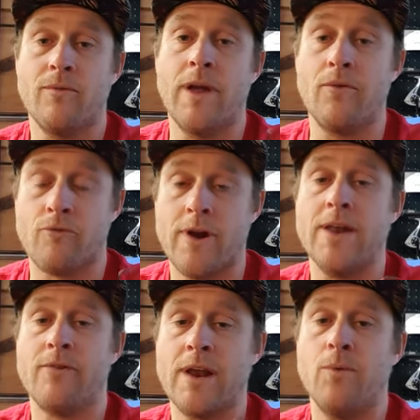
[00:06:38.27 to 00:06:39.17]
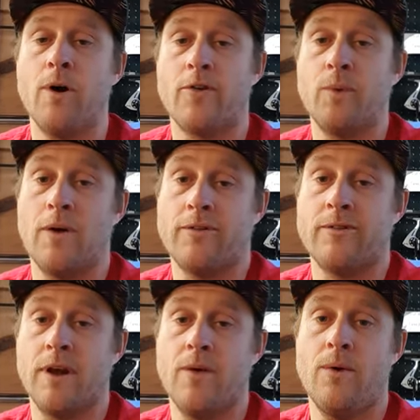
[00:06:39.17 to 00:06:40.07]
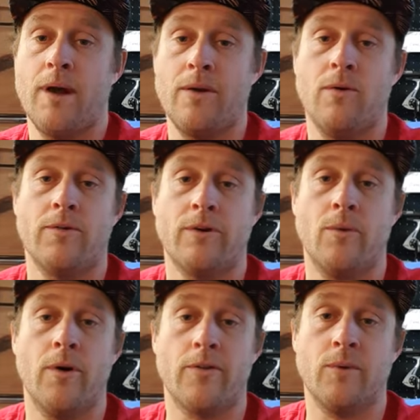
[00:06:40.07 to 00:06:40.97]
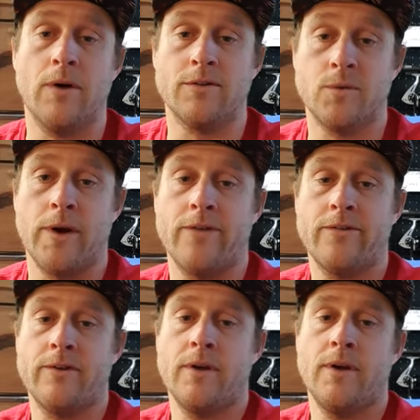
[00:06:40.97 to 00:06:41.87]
it really, really works well slow, and it also works well twitched.